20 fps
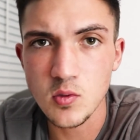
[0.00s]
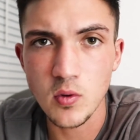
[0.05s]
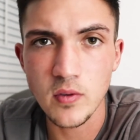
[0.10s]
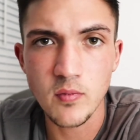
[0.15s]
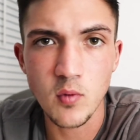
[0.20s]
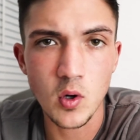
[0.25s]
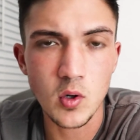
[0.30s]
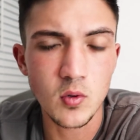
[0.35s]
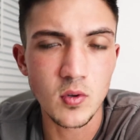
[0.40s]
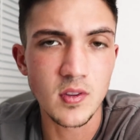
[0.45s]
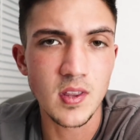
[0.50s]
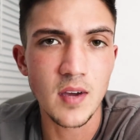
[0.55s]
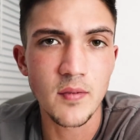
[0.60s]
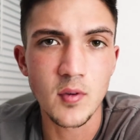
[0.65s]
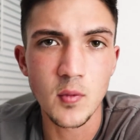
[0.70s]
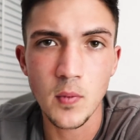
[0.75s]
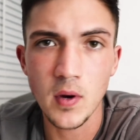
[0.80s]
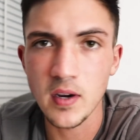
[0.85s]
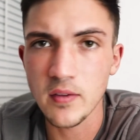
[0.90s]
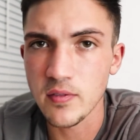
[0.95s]
We've worked with
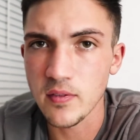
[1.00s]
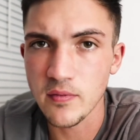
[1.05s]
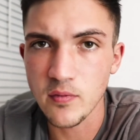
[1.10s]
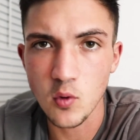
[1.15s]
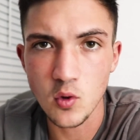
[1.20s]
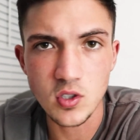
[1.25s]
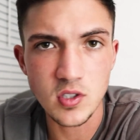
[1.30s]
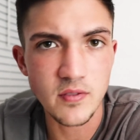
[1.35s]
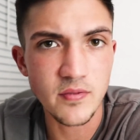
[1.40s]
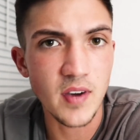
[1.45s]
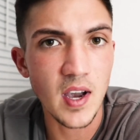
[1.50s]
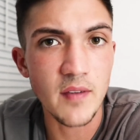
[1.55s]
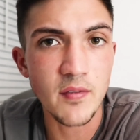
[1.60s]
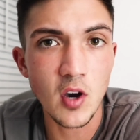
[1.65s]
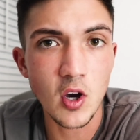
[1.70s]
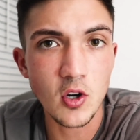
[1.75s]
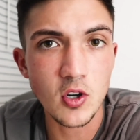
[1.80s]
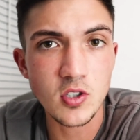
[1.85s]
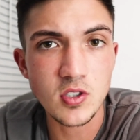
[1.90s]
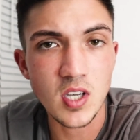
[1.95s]
everybody from Fortune
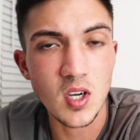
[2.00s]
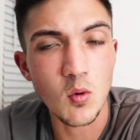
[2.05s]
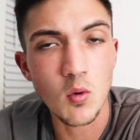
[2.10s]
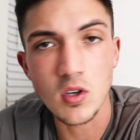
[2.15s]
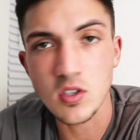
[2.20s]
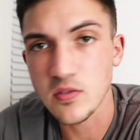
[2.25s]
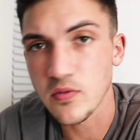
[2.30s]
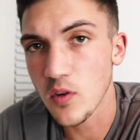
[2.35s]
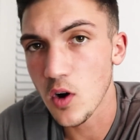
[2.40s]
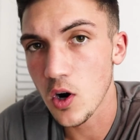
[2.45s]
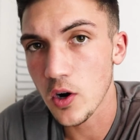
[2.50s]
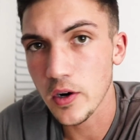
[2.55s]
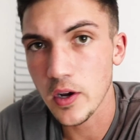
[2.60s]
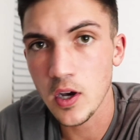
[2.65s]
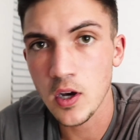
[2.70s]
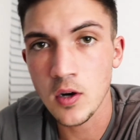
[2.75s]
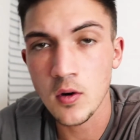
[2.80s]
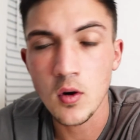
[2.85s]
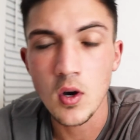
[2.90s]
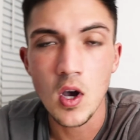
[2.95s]
500s like Wells
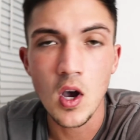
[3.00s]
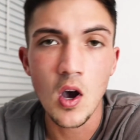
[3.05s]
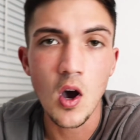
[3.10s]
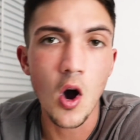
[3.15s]
Fargo,